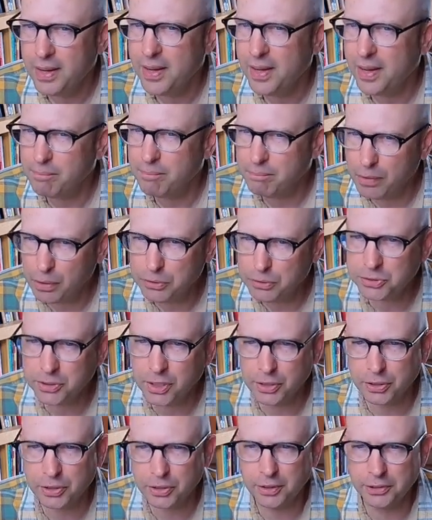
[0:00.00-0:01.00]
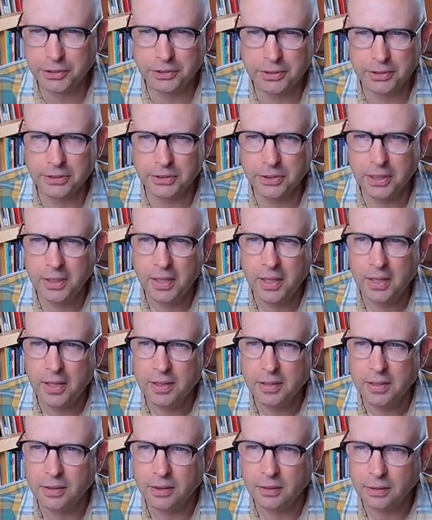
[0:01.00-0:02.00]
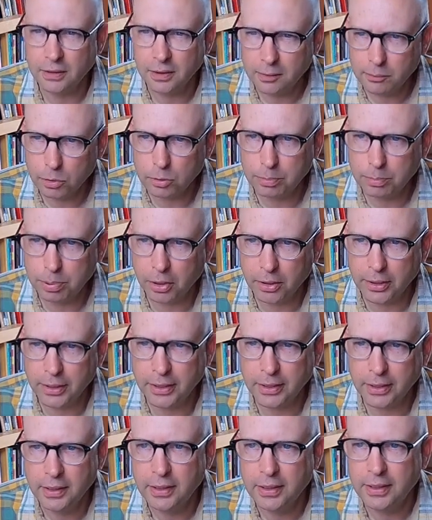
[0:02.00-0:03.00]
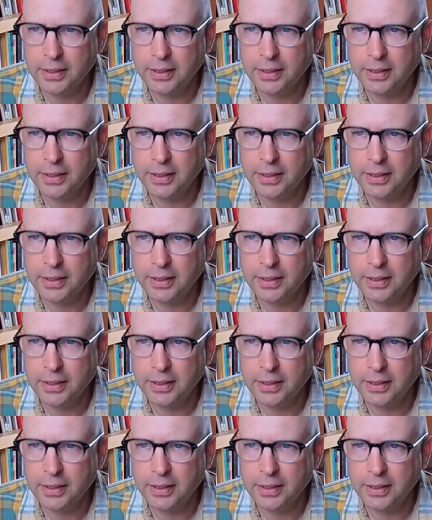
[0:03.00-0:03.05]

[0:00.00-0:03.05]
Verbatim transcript: In most other countries, the Liberal Party